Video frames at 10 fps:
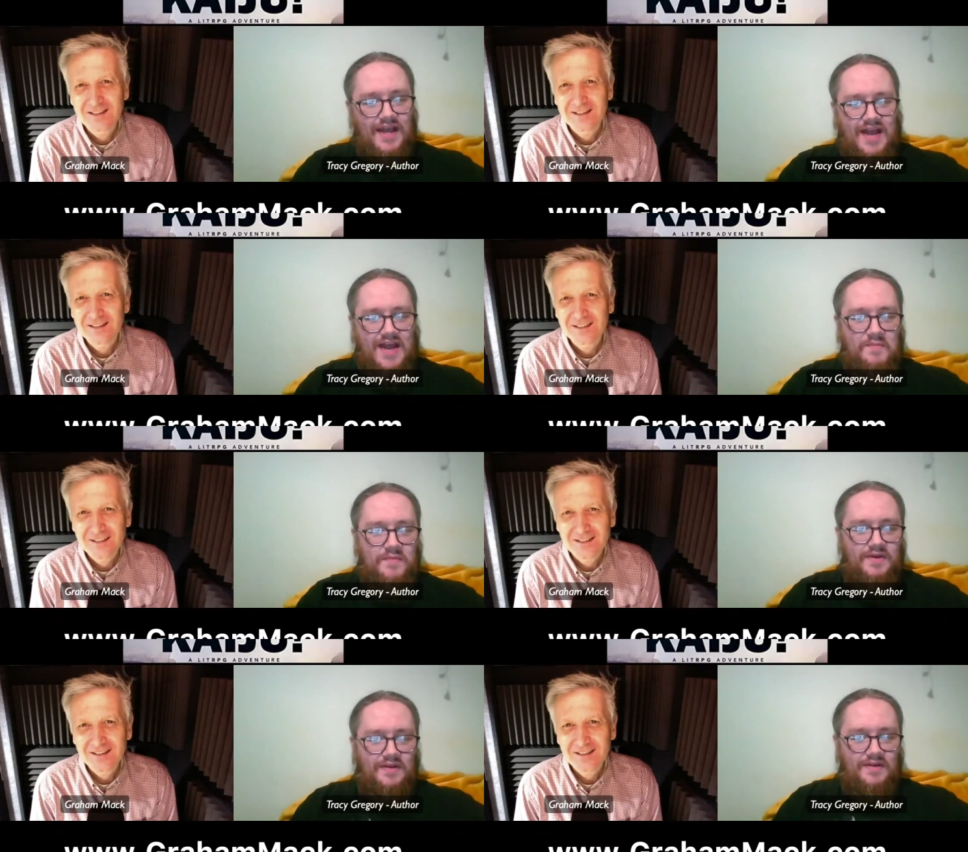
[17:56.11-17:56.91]

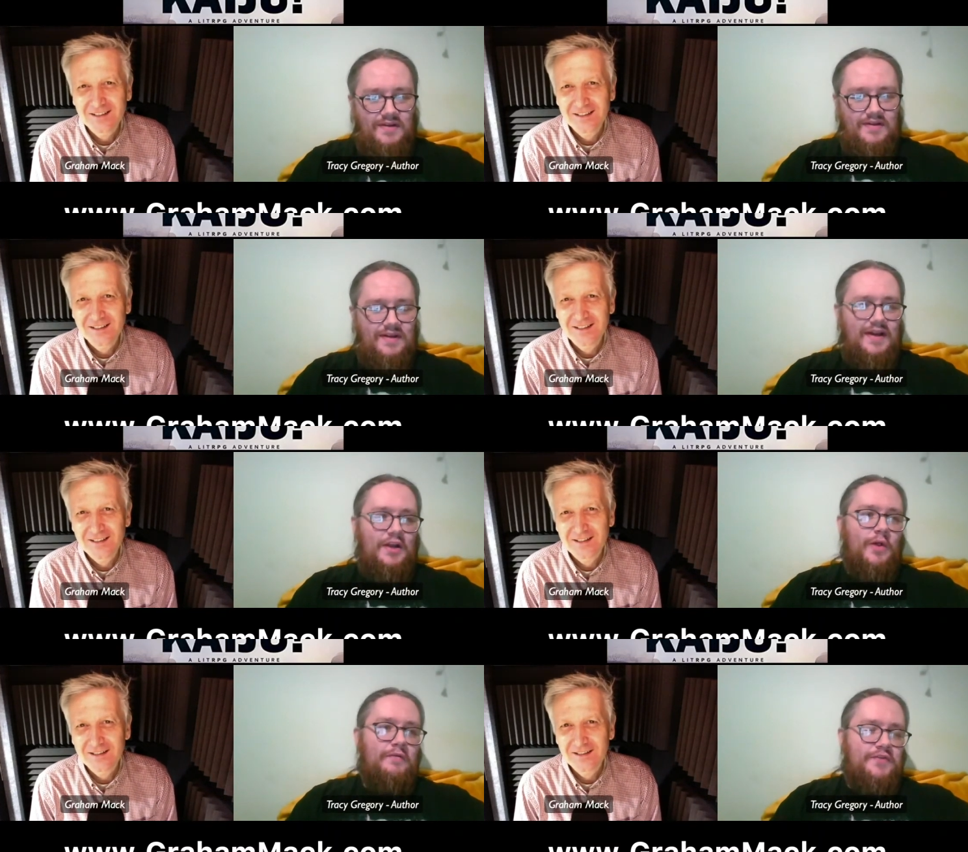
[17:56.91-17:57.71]
Speaker 1: Um,
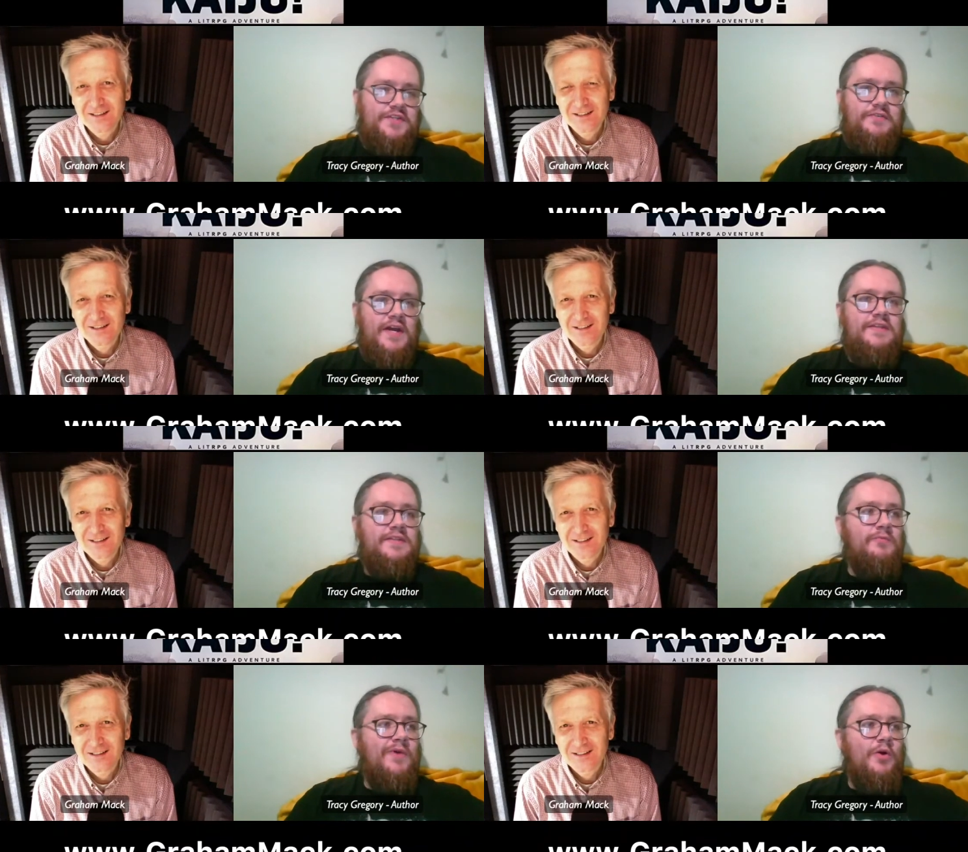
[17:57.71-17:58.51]
I know that
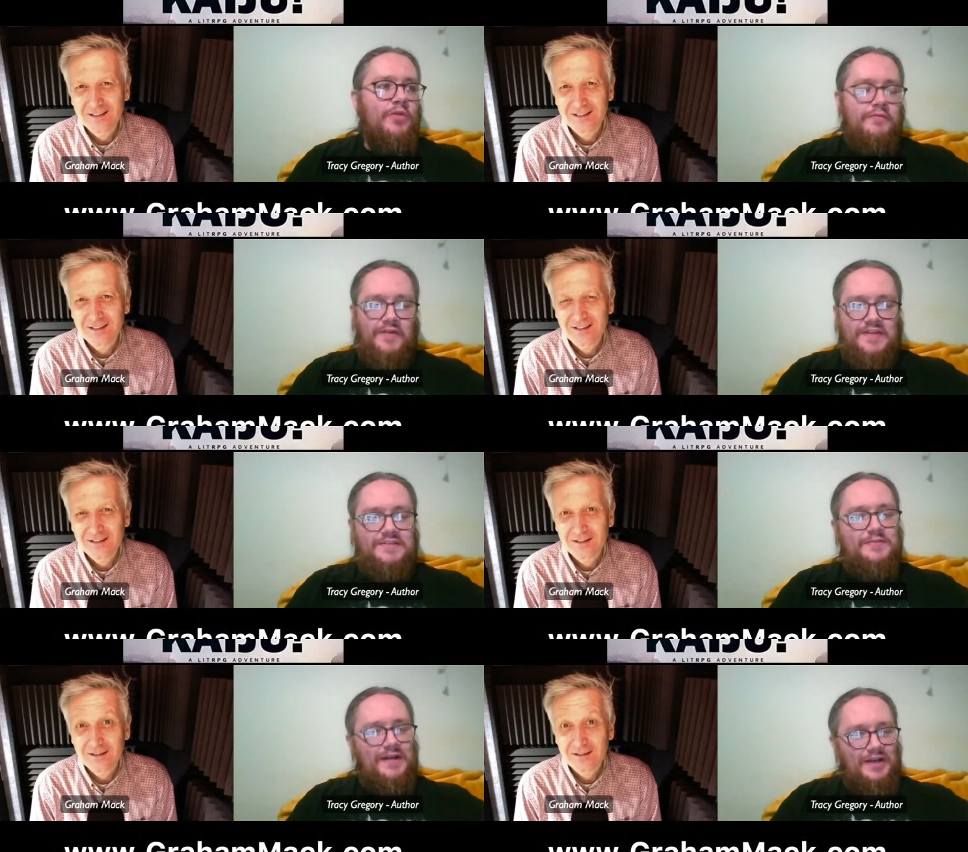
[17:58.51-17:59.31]
frustrates some of my author
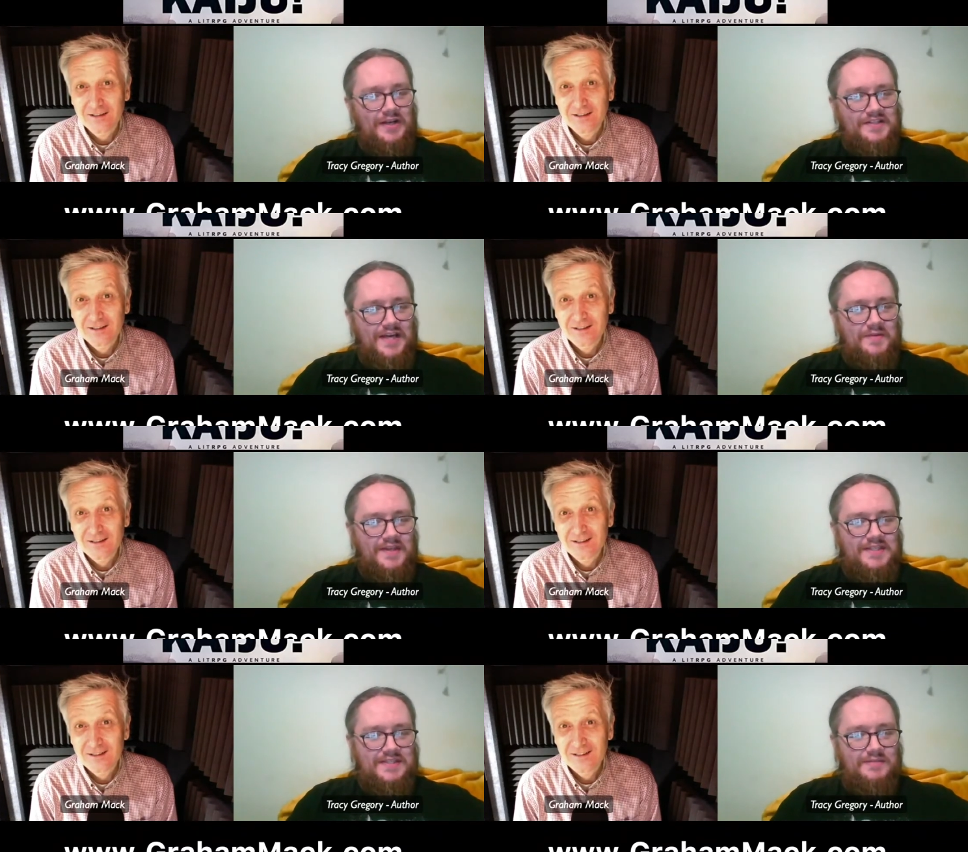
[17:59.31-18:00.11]
friends who spend a lot of time
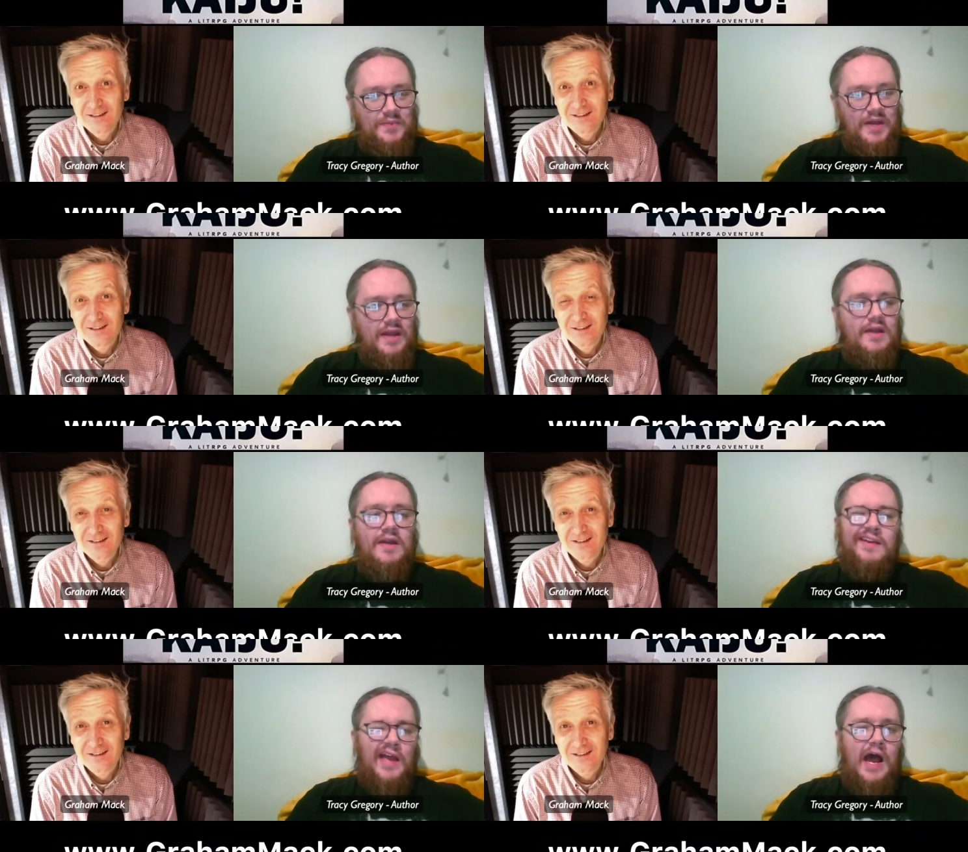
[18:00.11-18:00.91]
on this, but
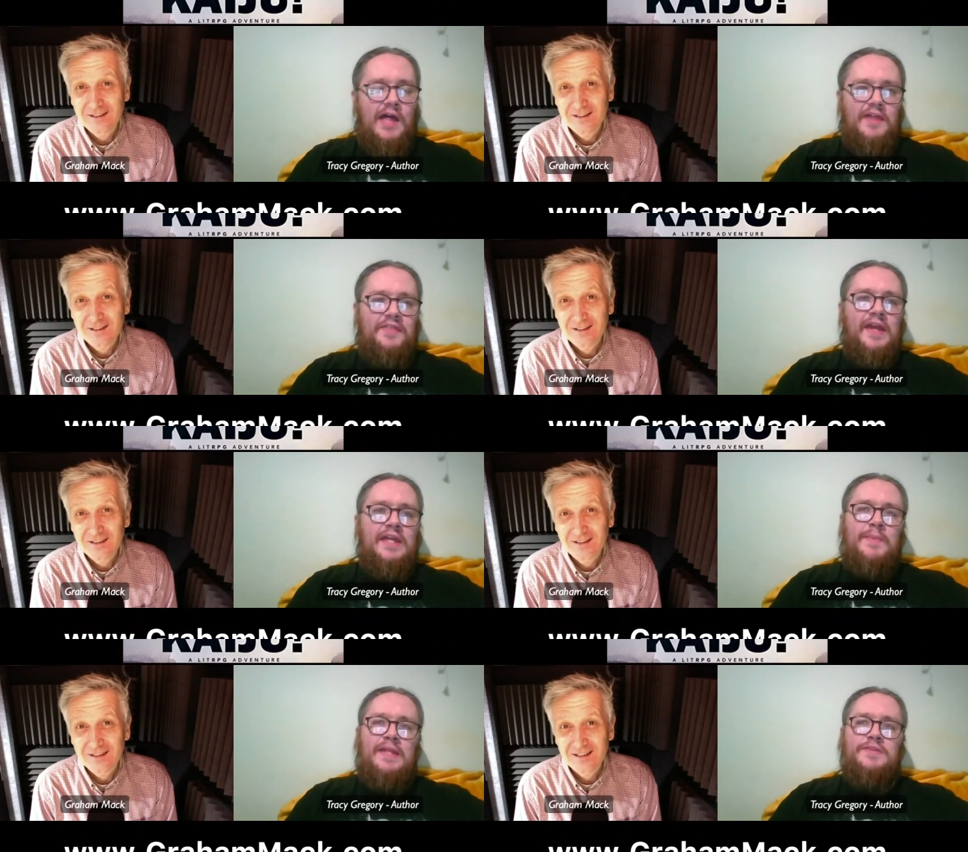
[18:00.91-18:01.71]
I, I think
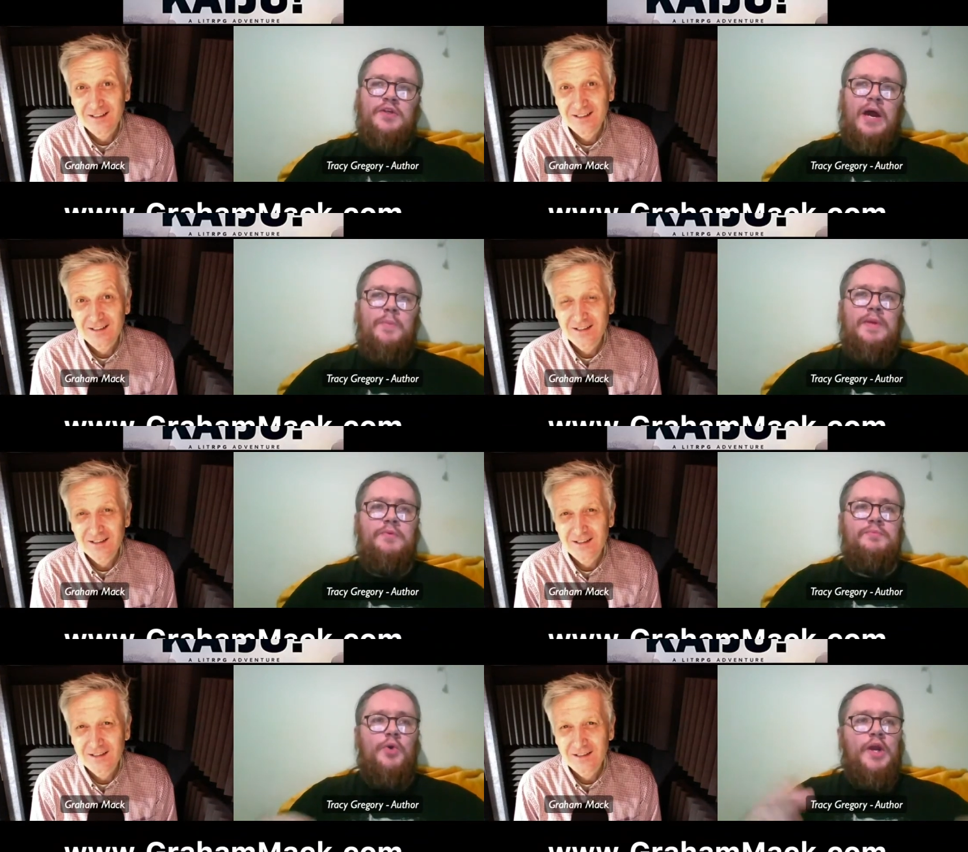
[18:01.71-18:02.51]
it depends on how
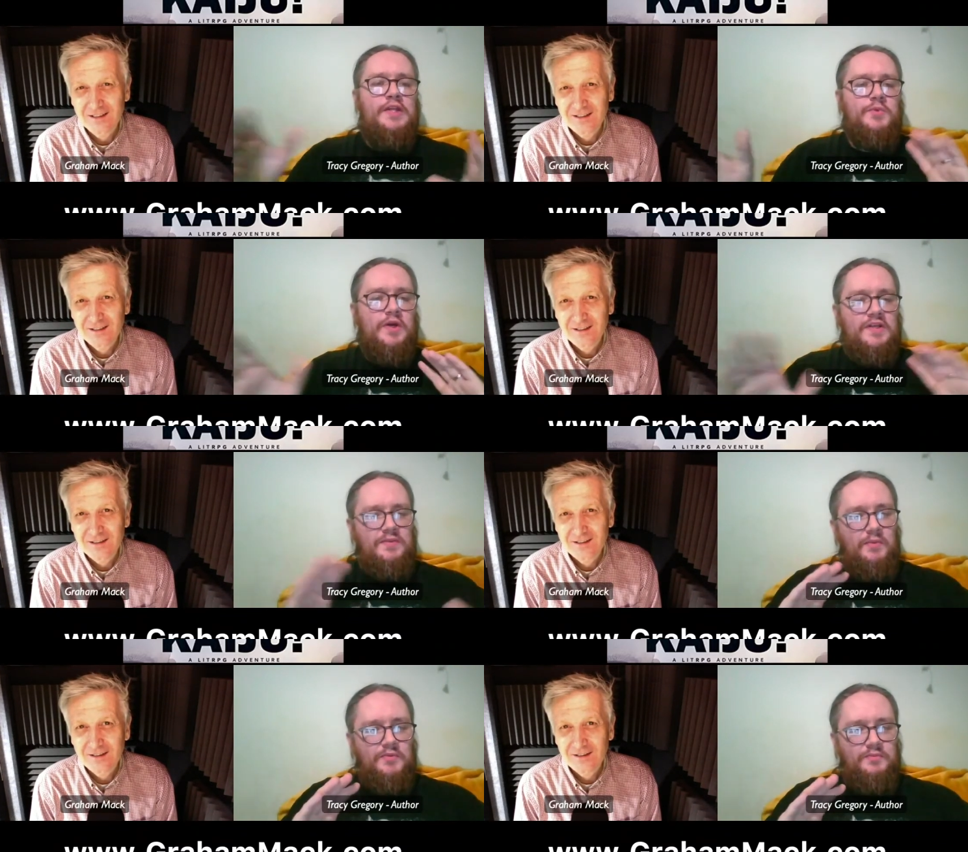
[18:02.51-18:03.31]
people's brains work.
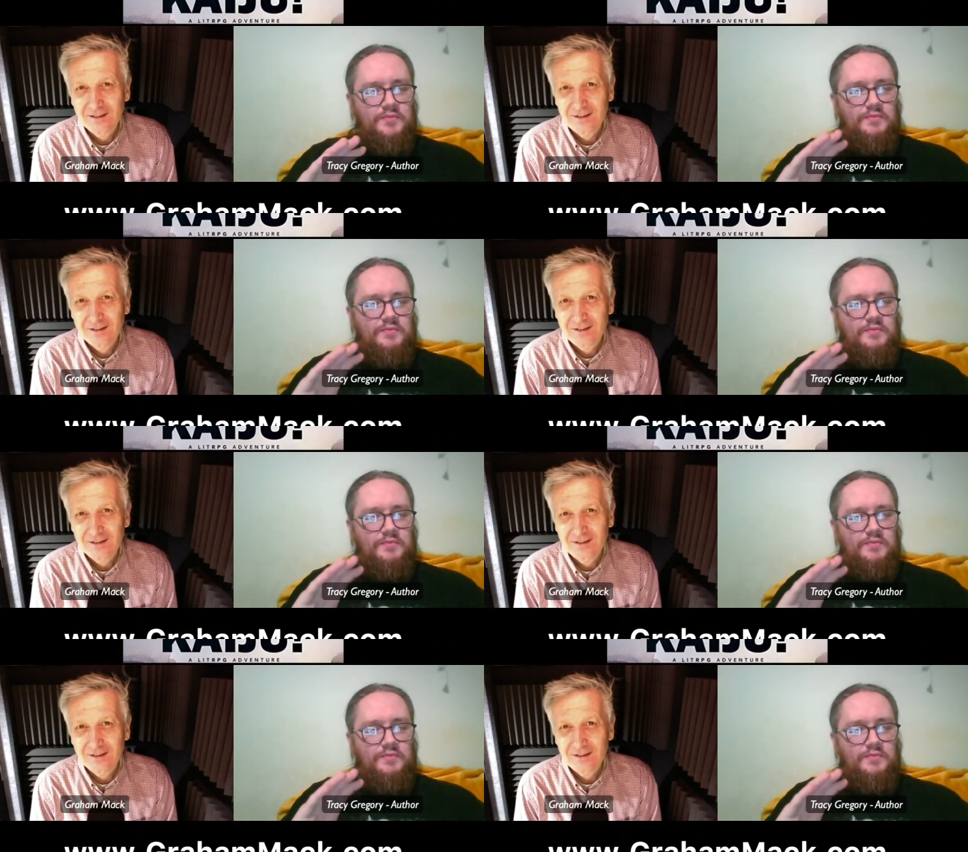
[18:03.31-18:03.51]
Some people